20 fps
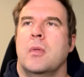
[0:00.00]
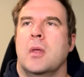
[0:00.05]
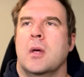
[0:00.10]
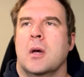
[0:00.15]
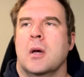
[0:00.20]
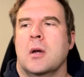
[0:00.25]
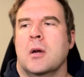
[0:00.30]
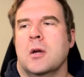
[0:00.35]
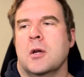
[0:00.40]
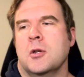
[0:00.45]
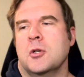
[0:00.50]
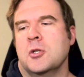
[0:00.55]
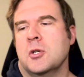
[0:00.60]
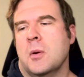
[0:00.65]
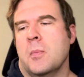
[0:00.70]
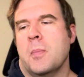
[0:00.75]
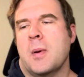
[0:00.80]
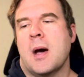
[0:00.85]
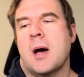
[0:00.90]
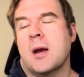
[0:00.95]
to
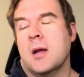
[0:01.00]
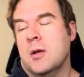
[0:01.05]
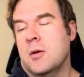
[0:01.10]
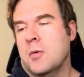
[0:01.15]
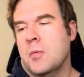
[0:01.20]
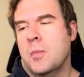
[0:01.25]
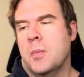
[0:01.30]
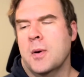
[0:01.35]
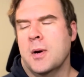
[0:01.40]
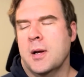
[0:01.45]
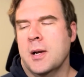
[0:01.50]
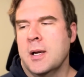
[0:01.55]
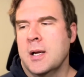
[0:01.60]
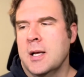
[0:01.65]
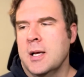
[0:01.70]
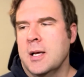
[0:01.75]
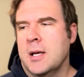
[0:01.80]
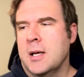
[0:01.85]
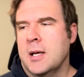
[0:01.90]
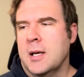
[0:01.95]
jump out at you, but
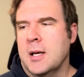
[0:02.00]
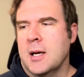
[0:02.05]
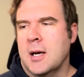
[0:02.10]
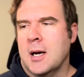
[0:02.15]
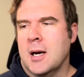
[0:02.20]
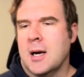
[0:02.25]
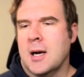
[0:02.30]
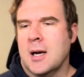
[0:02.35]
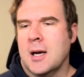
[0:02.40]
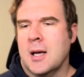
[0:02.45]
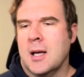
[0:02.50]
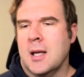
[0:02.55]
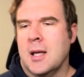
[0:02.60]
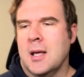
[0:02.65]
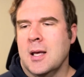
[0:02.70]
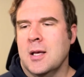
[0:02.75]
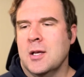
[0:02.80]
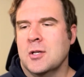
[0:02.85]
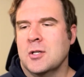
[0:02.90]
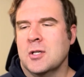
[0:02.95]

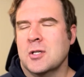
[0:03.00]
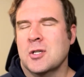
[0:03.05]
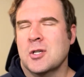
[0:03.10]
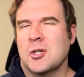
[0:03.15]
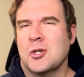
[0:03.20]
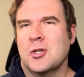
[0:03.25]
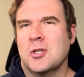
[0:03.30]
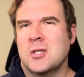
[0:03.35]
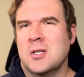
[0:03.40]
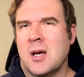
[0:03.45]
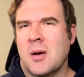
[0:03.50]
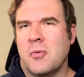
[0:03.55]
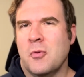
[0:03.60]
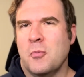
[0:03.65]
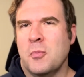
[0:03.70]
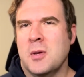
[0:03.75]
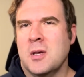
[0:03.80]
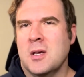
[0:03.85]
he's just a good depth